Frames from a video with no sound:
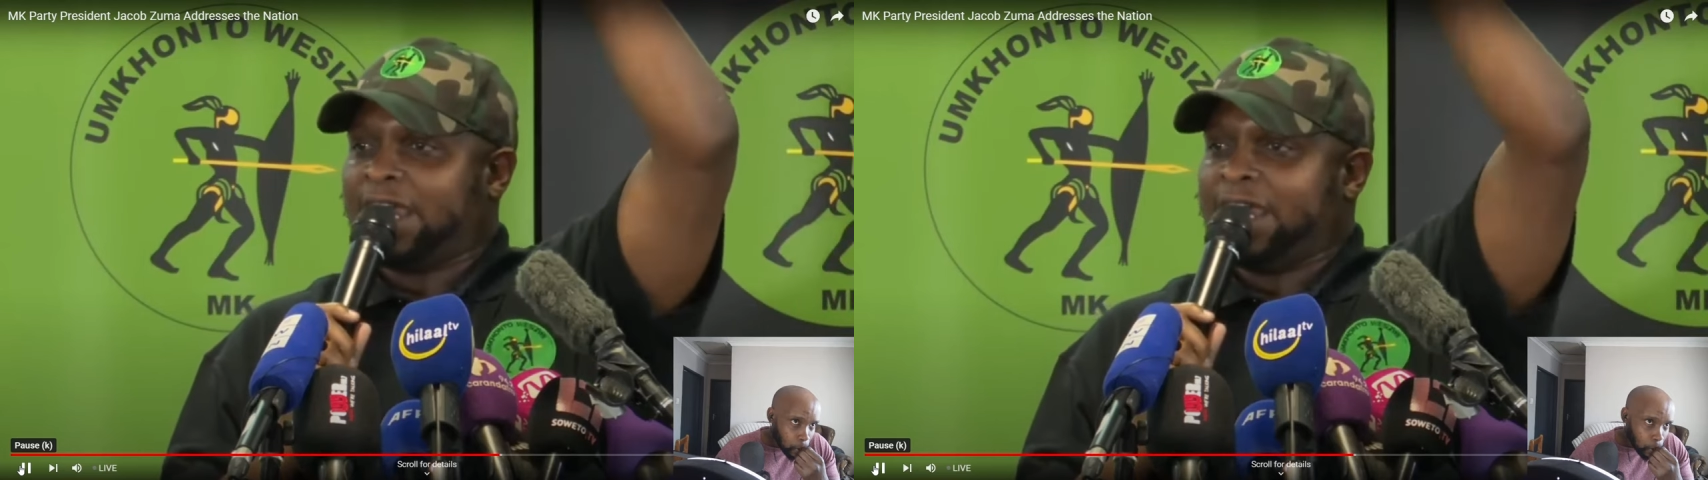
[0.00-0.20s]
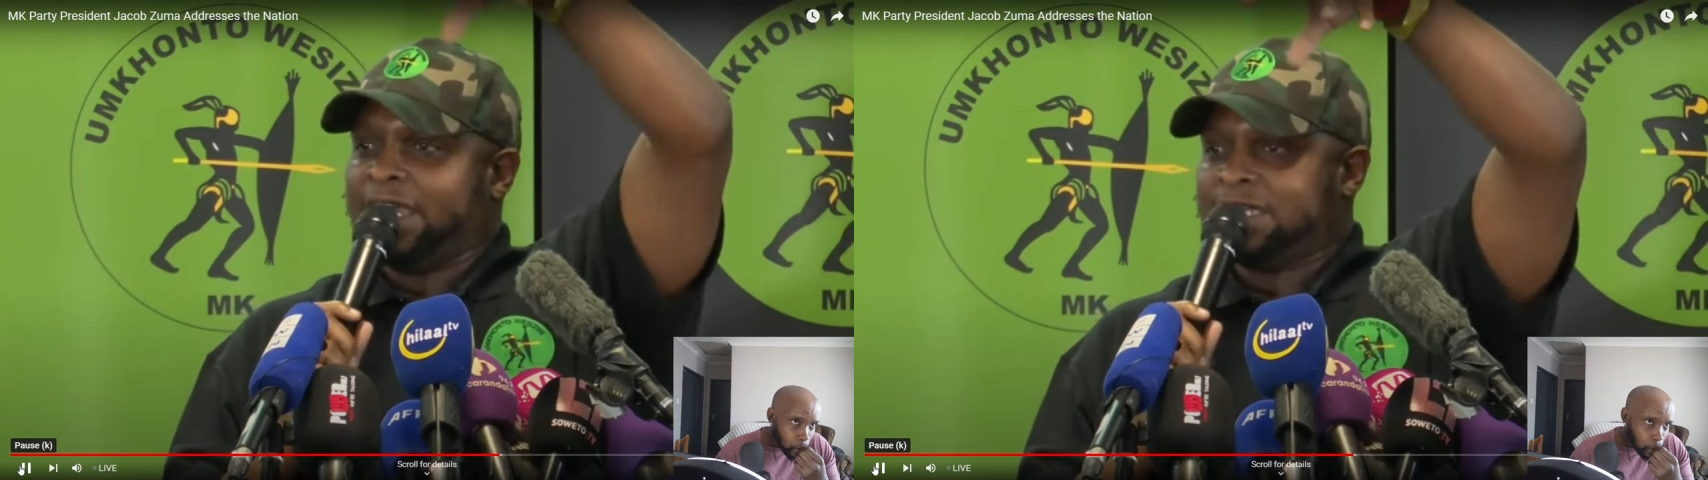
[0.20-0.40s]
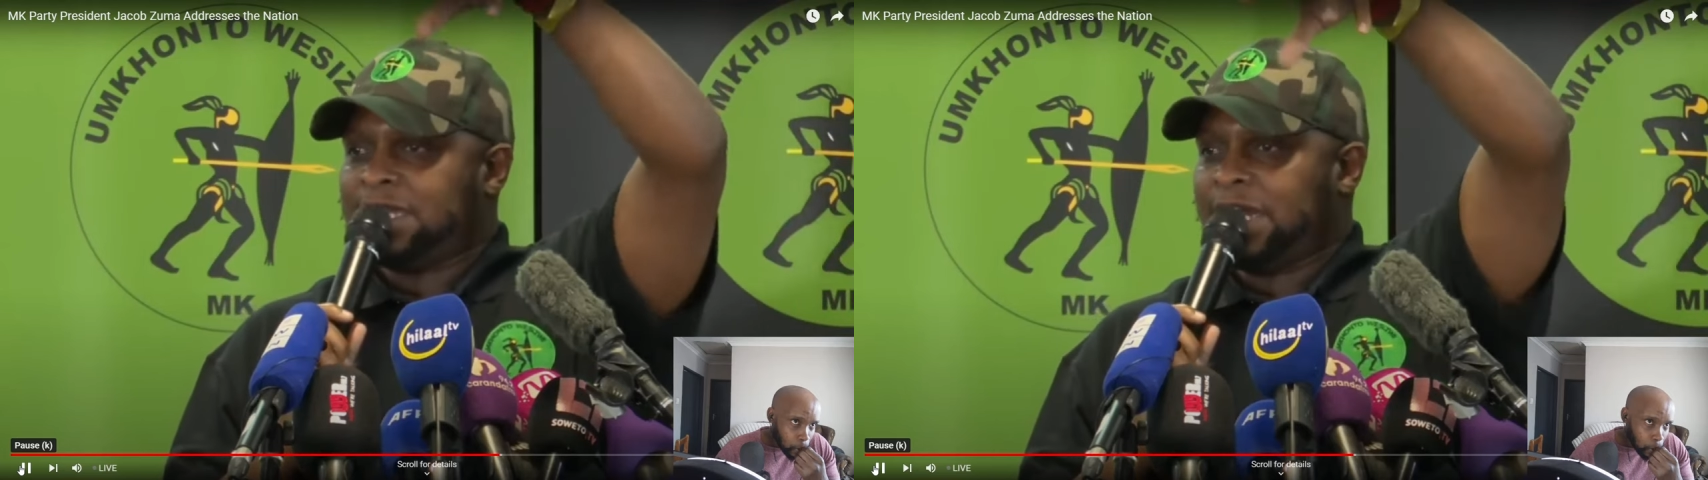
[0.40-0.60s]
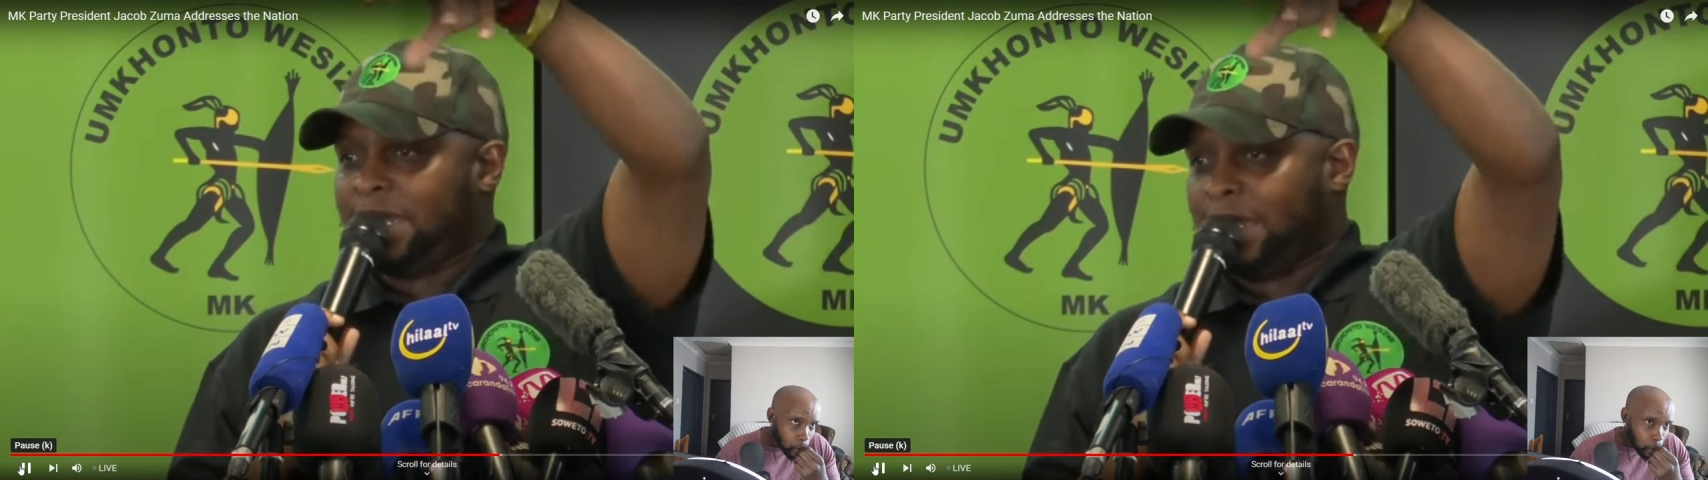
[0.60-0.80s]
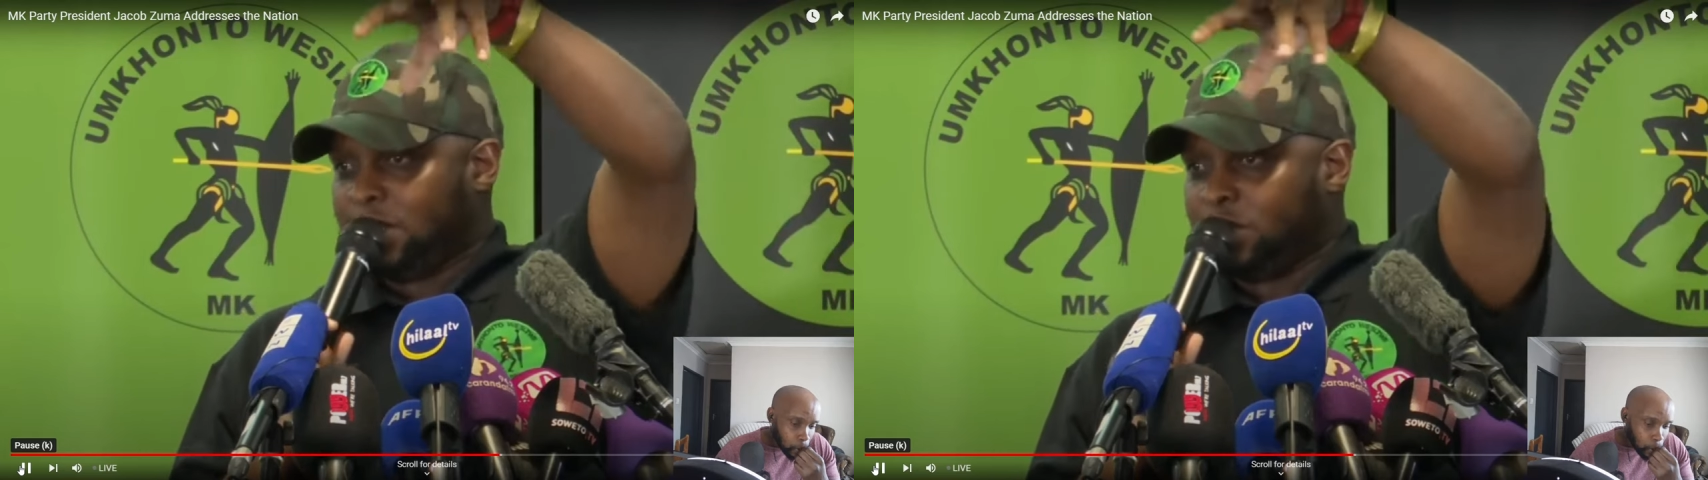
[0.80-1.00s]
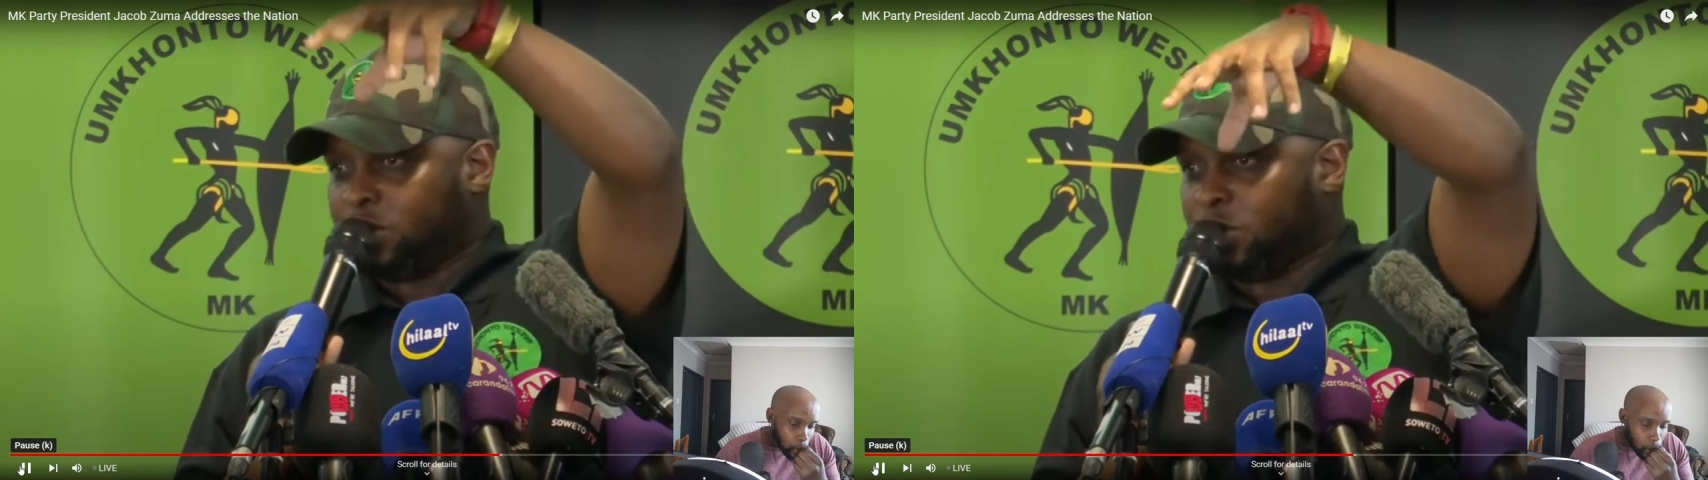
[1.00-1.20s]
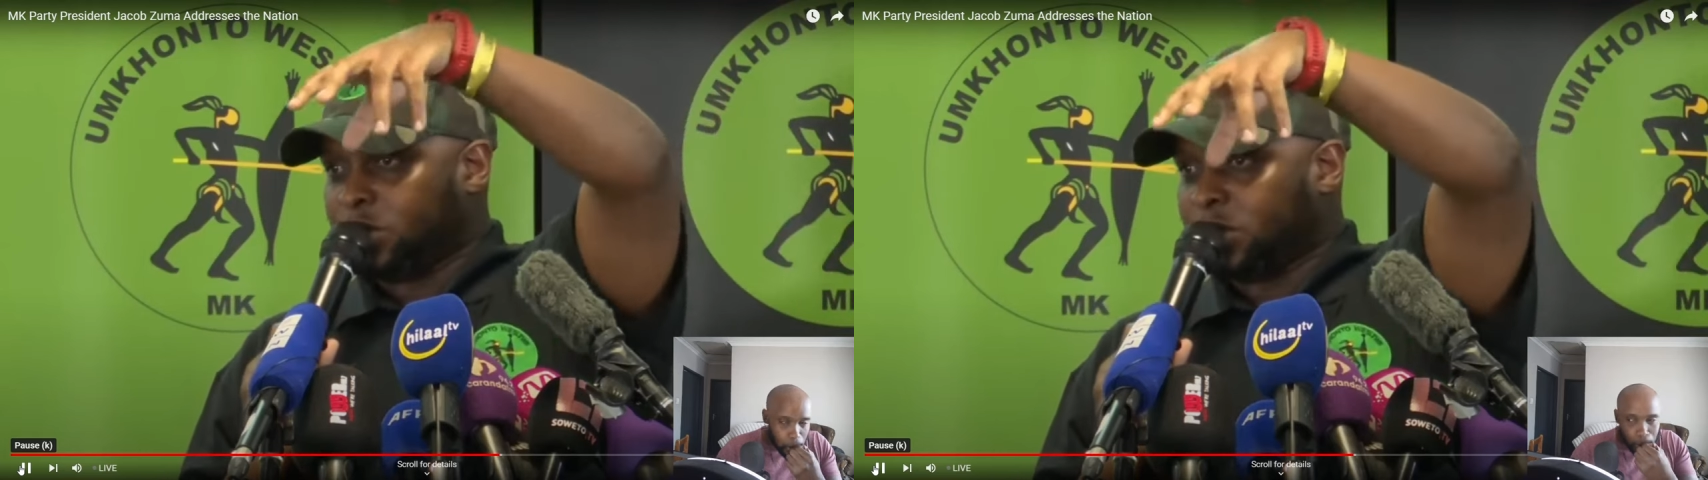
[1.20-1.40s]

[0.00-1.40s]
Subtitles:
key state institutions.